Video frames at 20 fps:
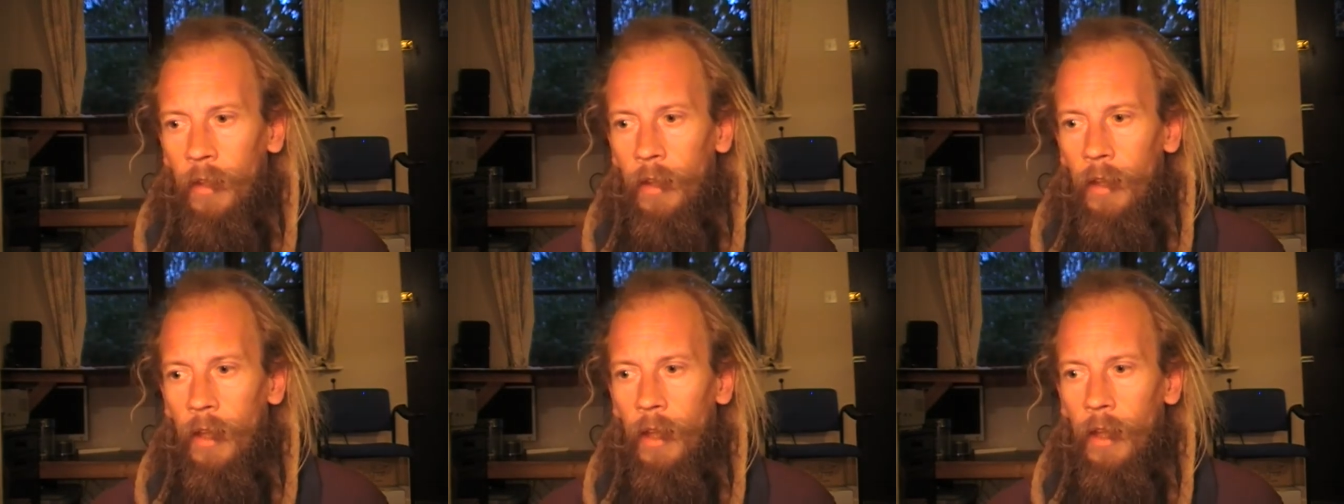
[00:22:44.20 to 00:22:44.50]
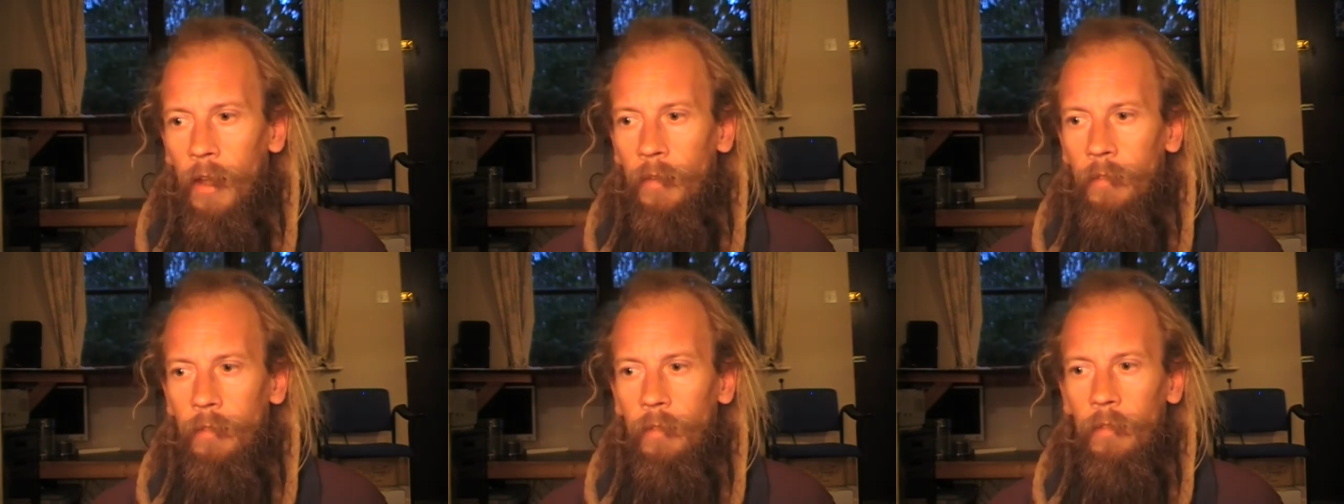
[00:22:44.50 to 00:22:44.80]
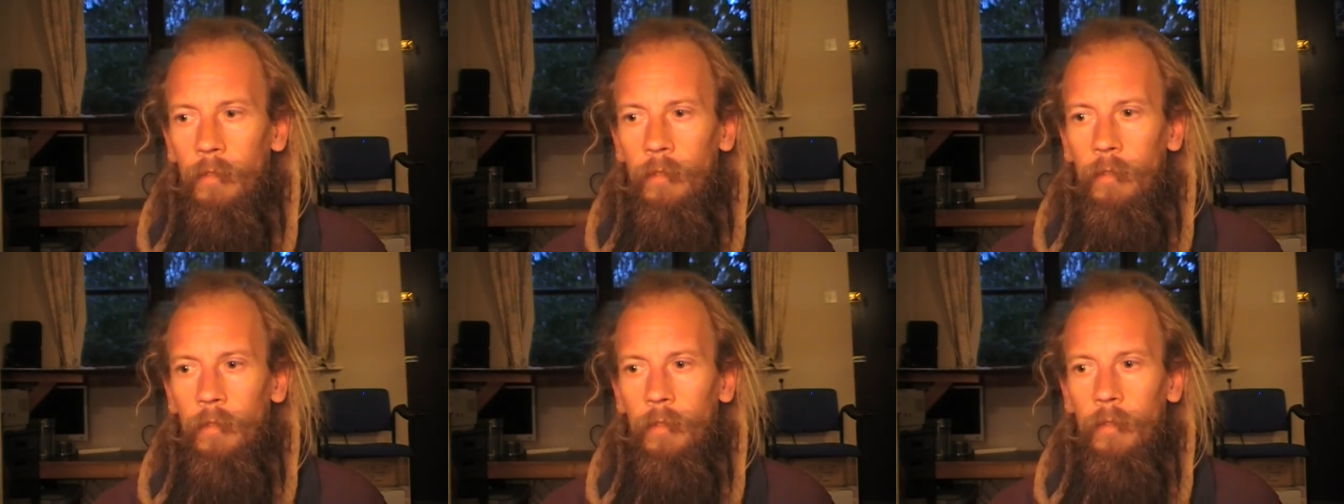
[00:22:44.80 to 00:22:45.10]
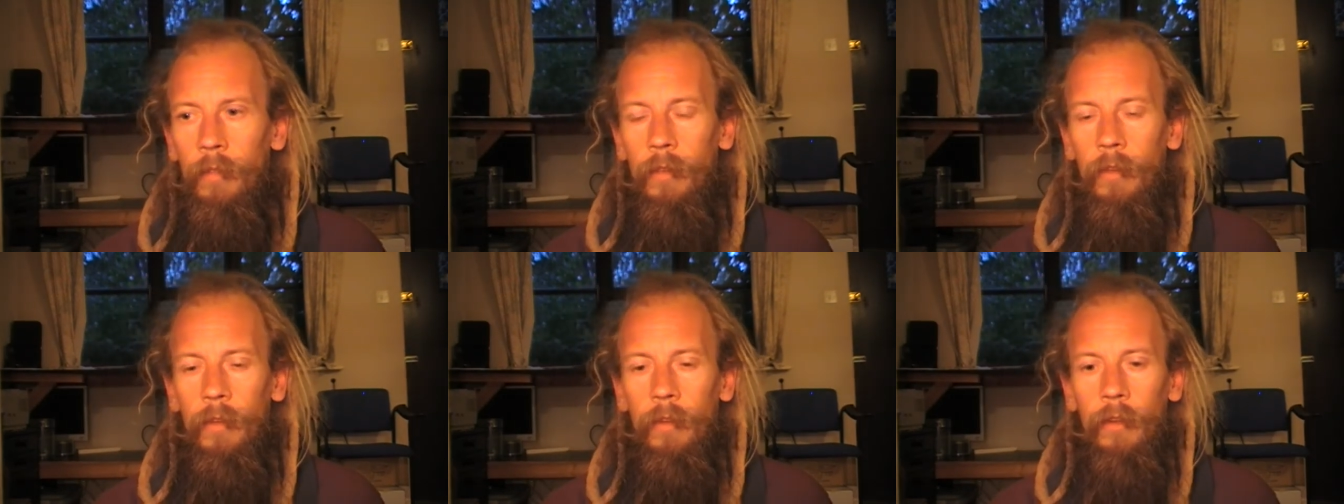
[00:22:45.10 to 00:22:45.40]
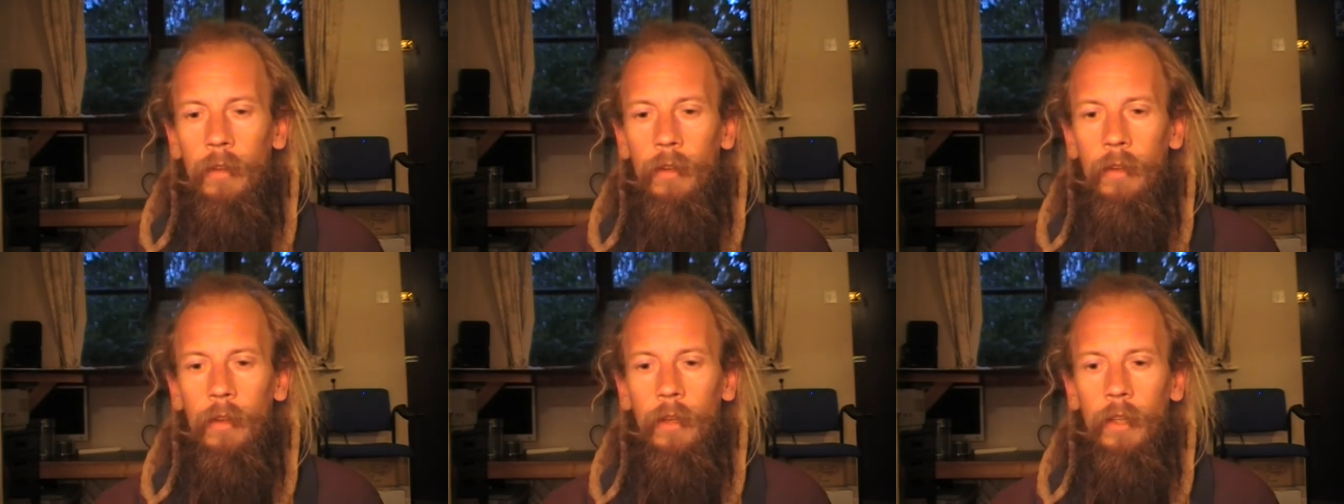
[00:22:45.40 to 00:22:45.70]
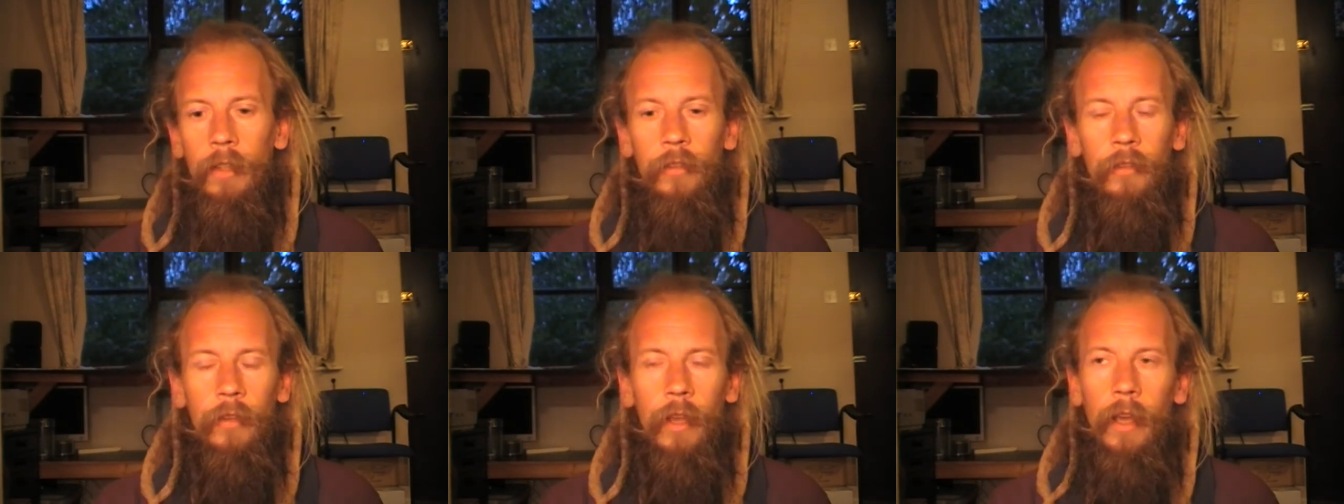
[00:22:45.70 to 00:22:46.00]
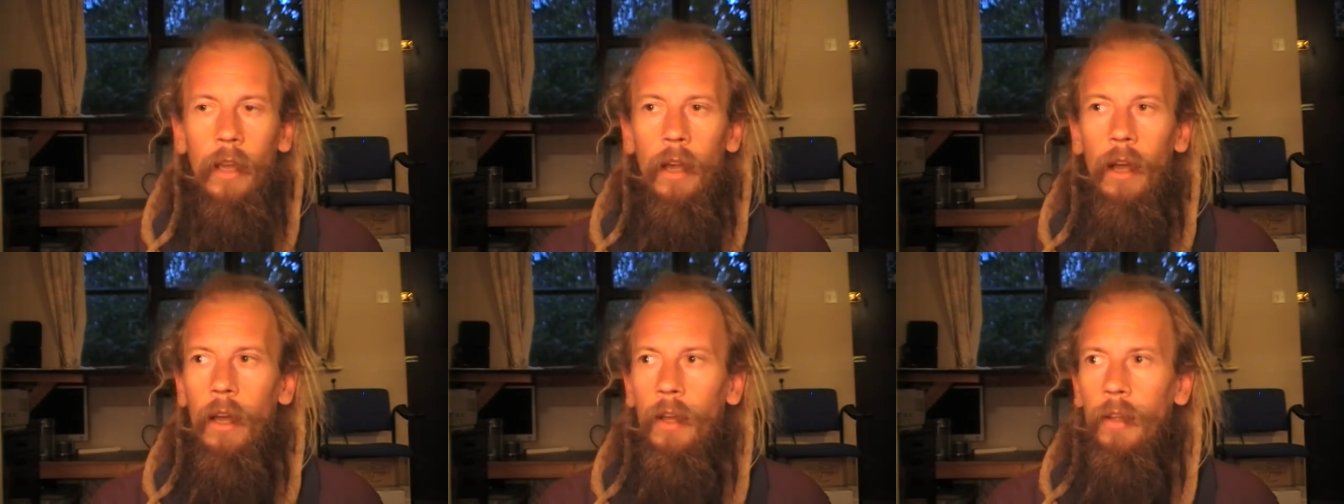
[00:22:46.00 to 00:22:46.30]
And like I
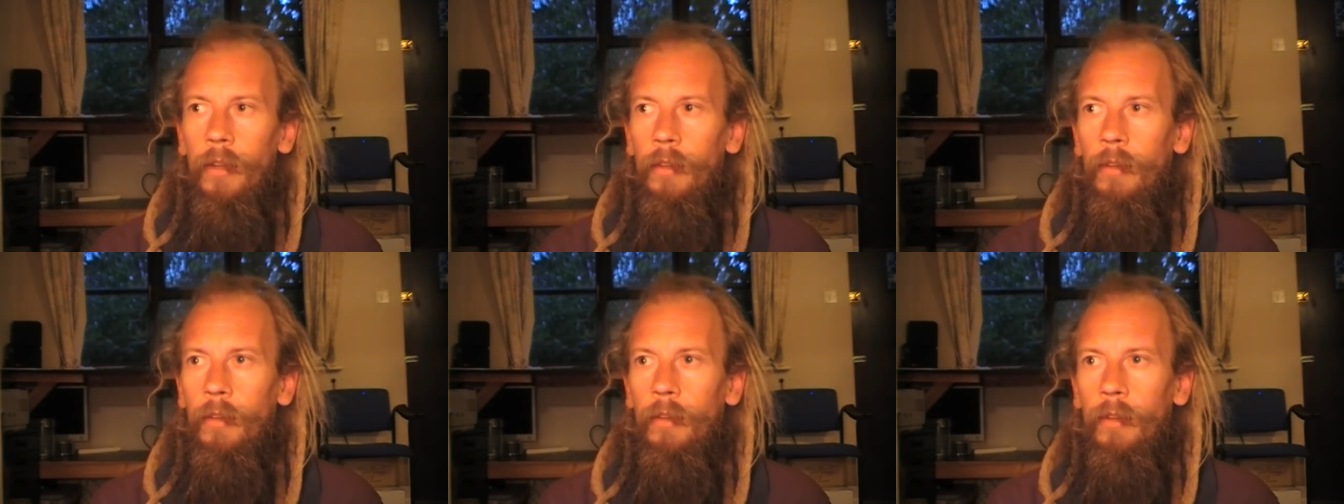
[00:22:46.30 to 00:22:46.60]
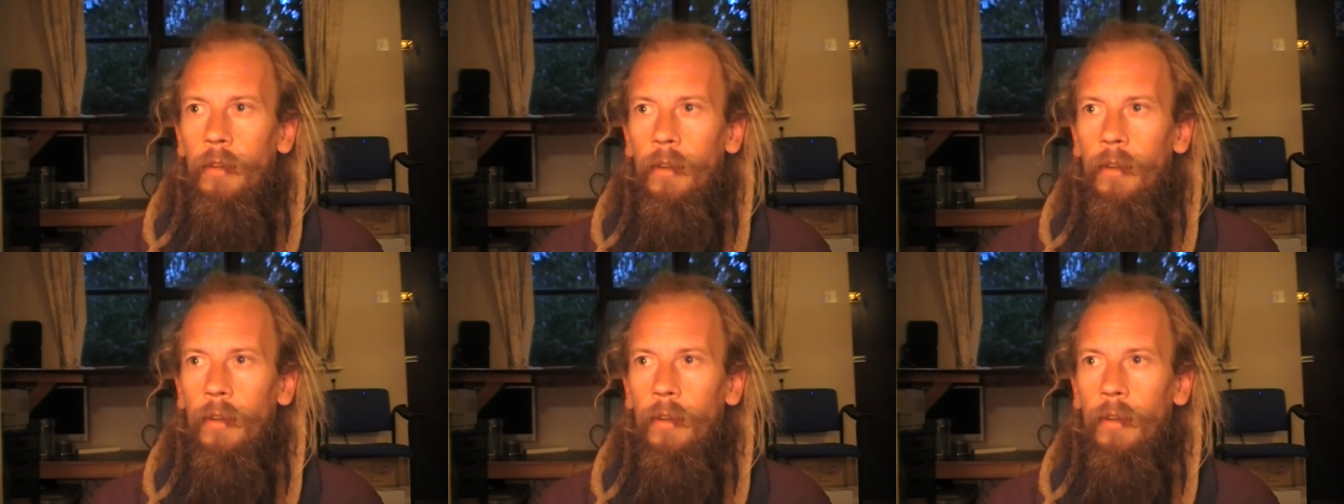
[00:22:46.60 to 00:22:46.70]
say,